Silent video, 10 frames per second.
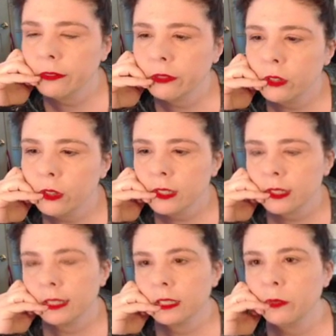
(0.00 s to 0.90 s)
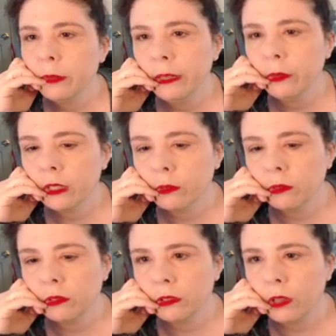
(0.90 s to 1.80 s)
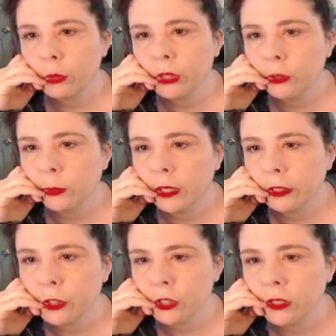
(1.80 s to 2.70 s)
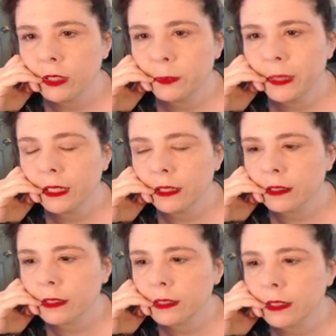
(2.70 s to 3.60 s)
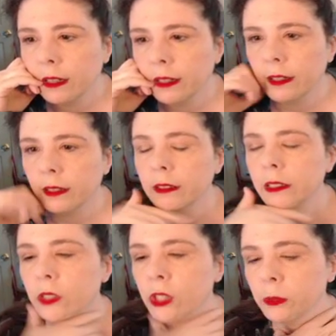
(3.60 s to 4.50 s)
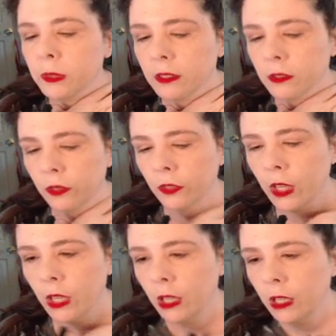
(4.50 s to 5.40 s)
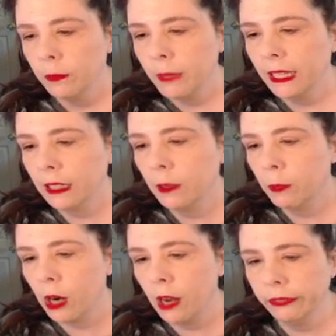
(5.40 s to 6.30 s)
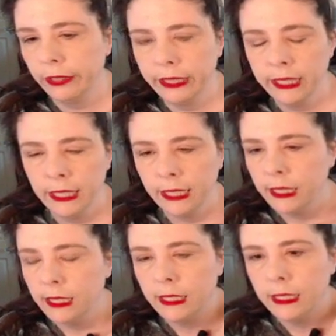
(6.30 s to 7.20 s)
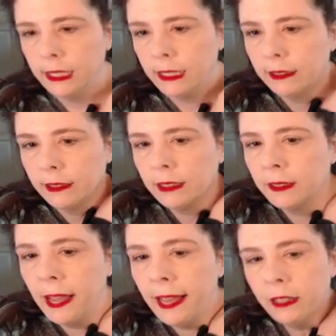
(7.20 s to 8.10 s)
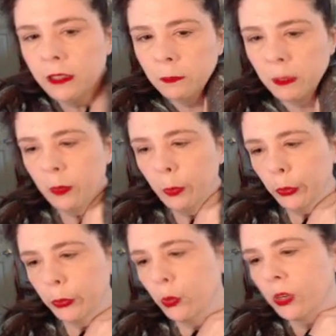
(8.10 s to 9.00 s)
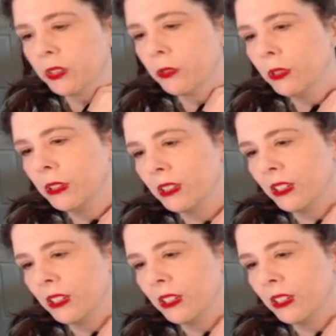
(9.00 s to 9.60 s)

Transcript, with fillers: I've noticed that you may want to lower your margins because uh, in terms of making a profit, a lot of the people who are doing the